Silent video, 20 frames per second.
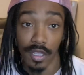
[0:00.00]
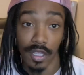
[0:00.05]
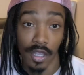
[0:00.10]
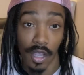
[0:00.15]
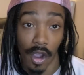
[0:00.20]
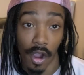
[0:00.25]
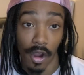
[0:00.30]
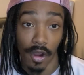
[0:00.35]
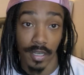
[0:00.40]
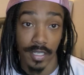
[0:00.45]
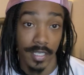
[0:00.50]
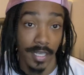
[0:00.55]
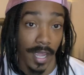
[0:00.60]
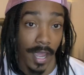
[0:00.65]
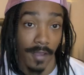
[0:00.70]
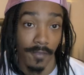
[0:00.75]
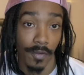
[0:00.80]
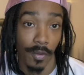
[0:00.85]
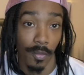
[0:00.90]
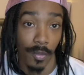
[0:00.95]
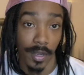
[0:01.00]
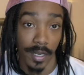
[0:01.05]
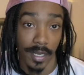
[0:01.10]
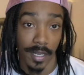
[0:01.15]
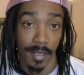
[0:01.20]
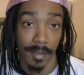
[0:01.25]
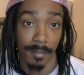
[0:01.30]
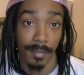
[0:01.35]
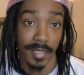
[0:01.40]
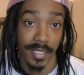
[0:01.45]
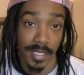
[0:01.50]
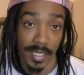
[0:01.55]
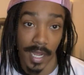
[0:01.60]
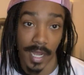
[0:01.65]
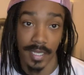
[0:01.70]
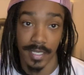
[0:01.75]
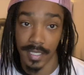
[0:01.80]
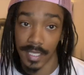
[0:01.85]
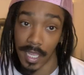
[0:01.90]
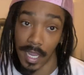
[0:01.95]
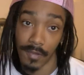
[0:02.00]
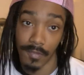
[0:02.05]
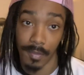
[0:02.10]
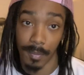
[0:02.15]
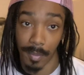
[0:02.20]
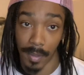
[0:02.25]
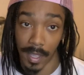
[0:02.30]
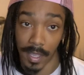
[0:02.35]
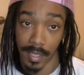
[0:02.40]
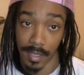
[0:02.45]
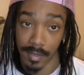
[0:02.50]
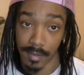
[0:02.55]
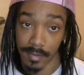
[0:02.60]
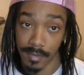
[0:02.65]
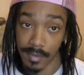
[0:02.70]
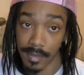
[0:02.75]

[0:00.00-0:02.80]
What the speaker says: guard to ever win it besides Gary Payton.